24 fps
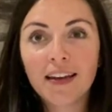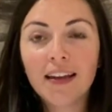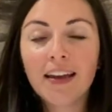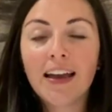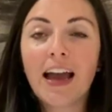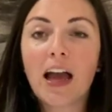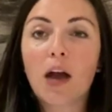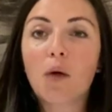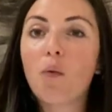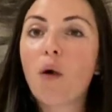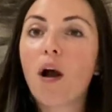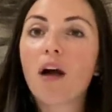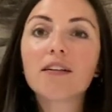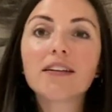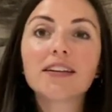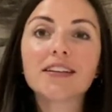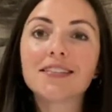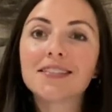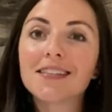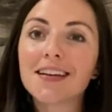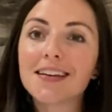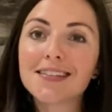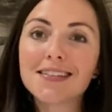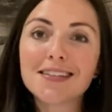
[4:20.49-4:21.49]
And while
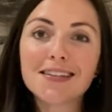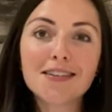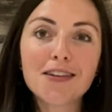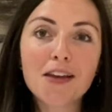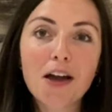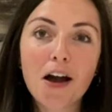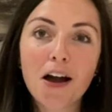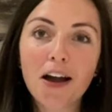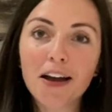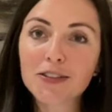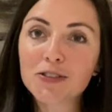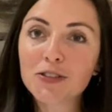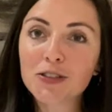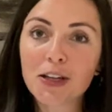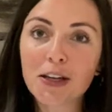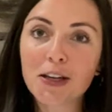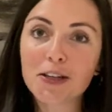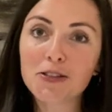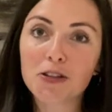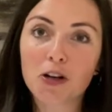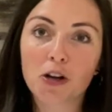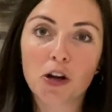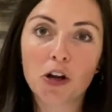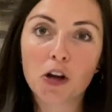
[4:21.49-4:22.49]
it does not
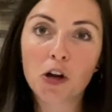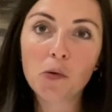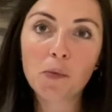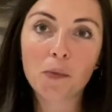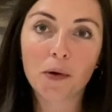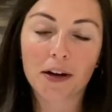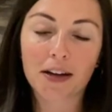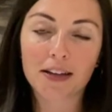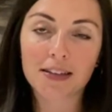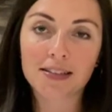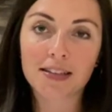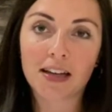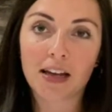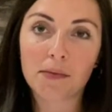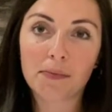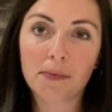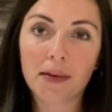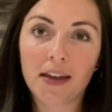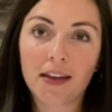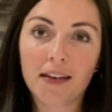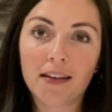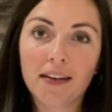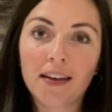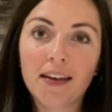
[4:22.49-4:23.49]
change our homework
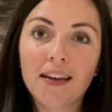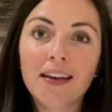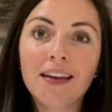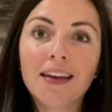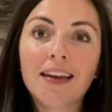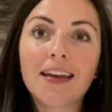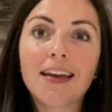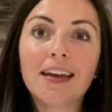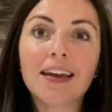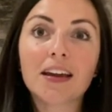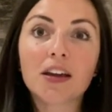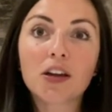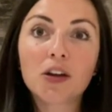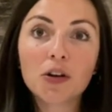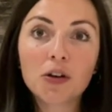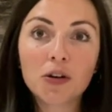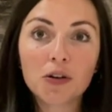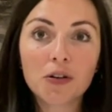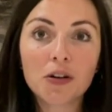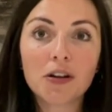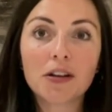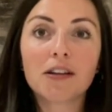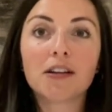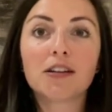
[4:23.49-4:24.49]
assignment, it
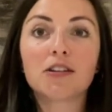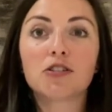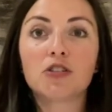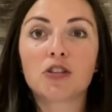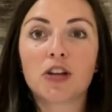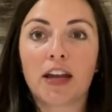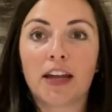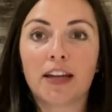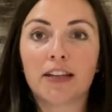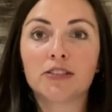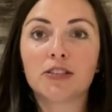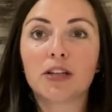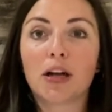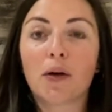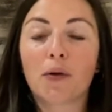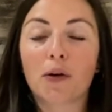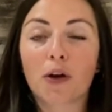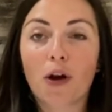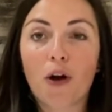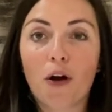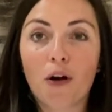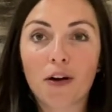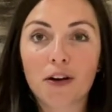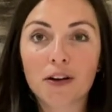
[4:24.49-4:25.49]
could change our
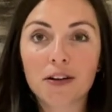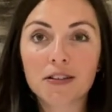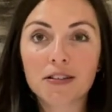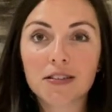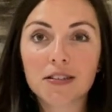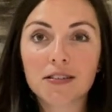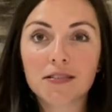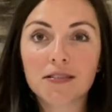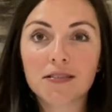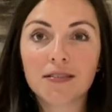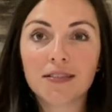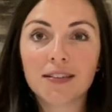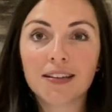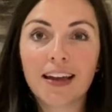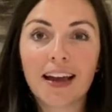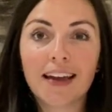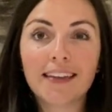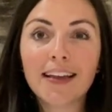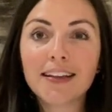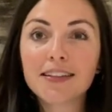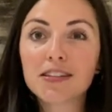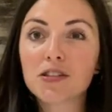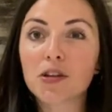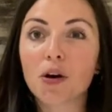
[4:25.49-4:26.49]
heart.
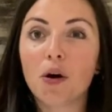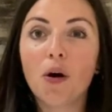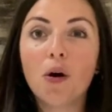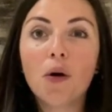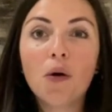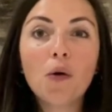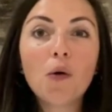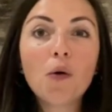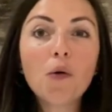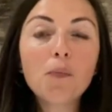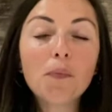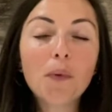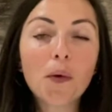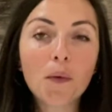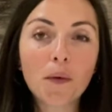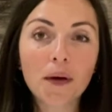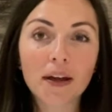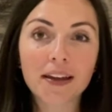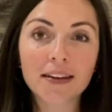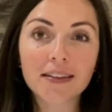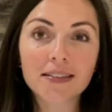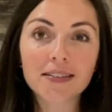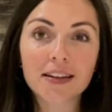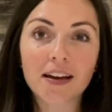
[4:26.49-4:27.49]
And that's the whole
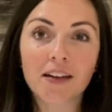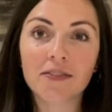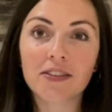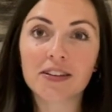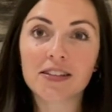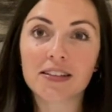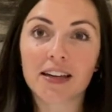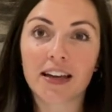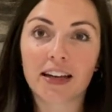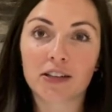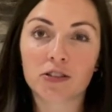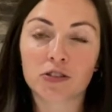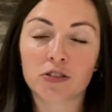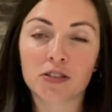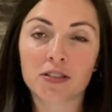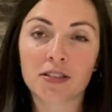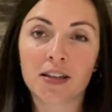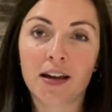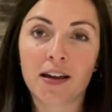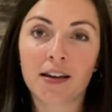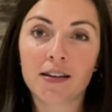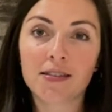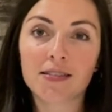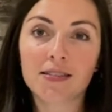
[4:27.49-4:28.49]
point of this
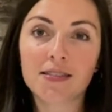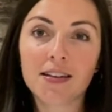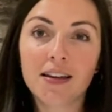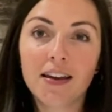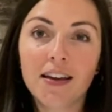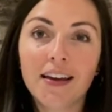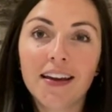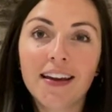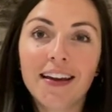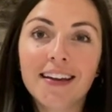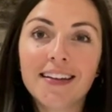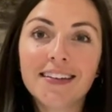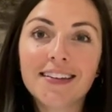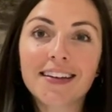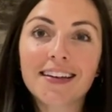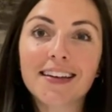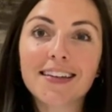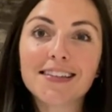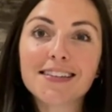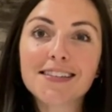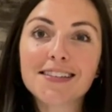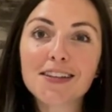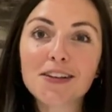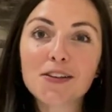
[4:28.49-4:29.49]
exercise, to
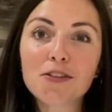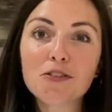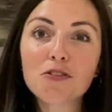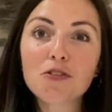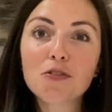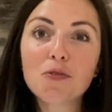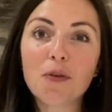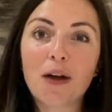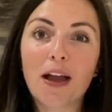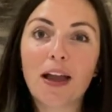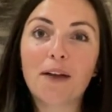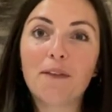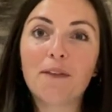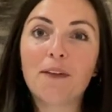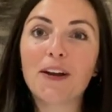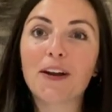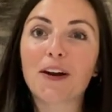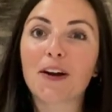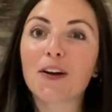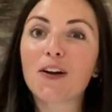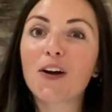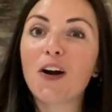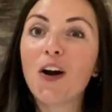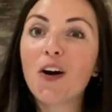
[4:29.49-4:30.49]
consider the way we
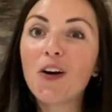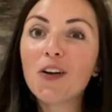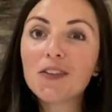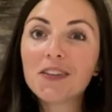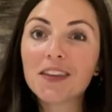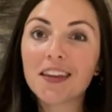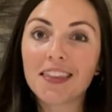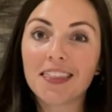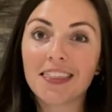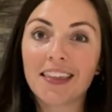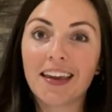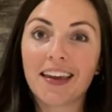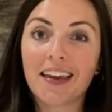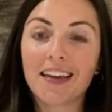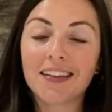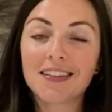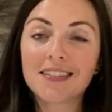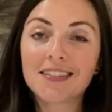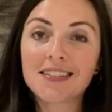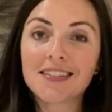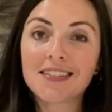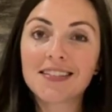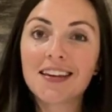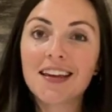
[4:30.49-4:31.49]
are called to
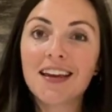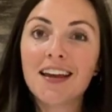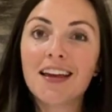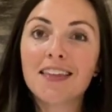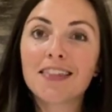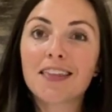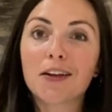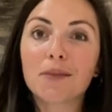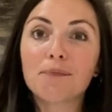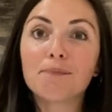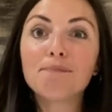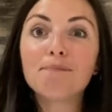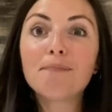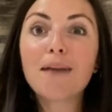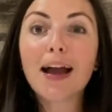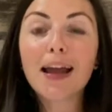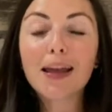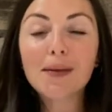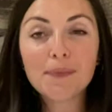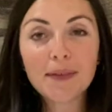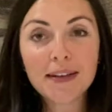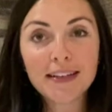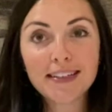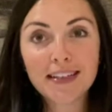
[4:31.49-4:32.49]
things that
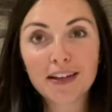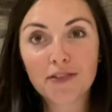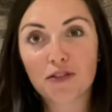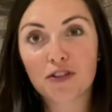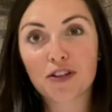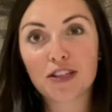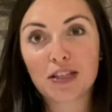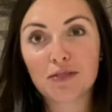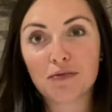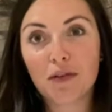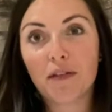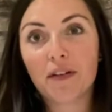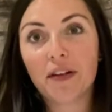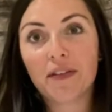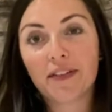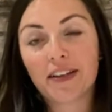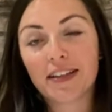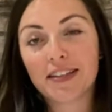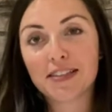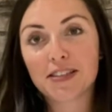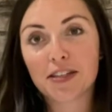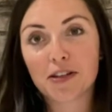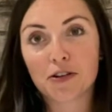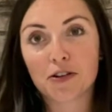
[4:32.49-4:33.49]
might be different than what we've
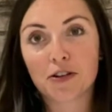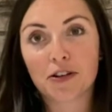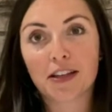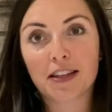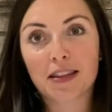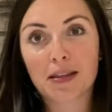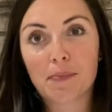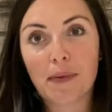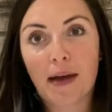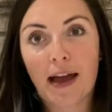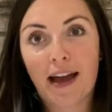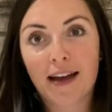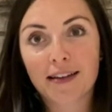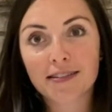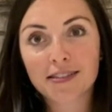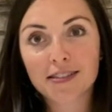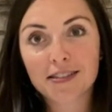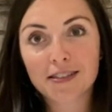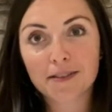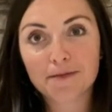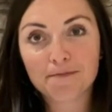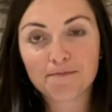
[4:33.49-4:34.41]
considered in the past.